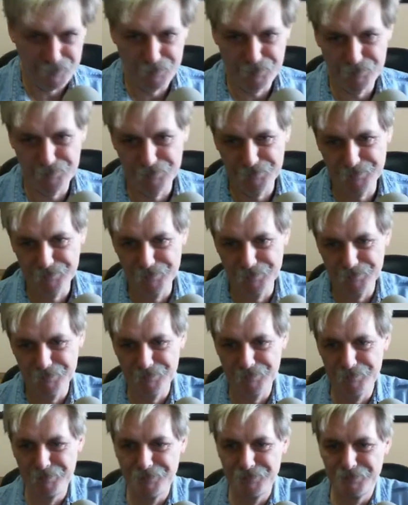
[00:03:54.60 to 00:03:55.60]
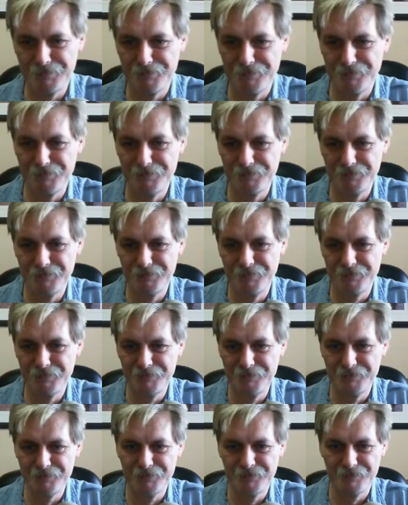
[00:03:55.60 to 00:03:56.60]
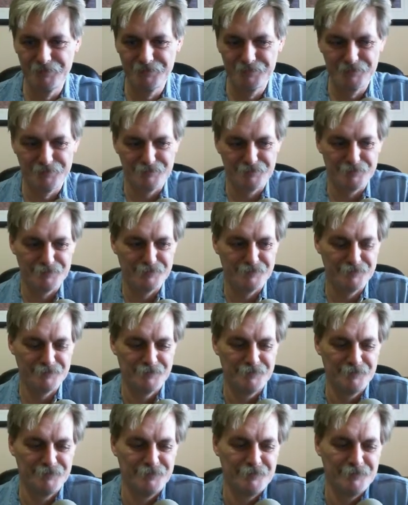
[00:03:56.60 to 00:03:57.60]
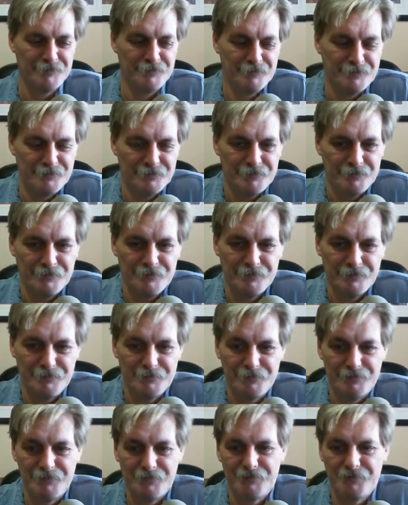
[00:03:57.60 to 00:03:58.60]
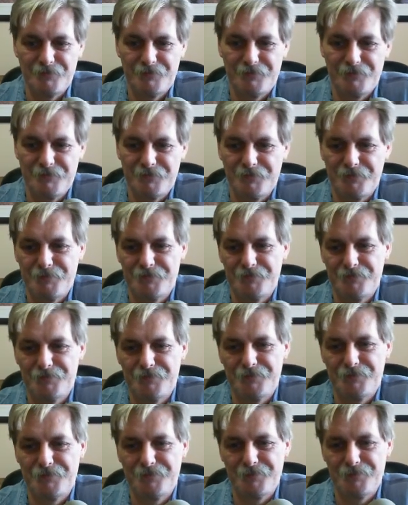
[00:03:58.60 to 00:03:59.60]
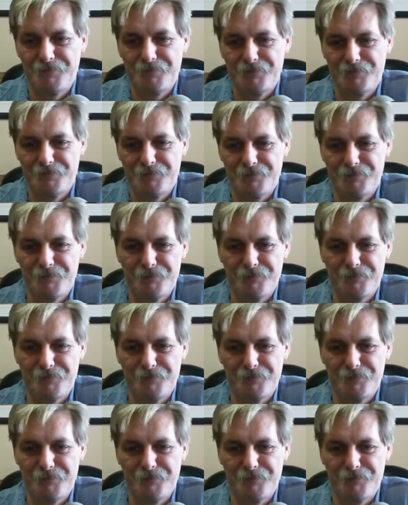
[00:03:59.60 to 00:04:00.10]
(not speaking)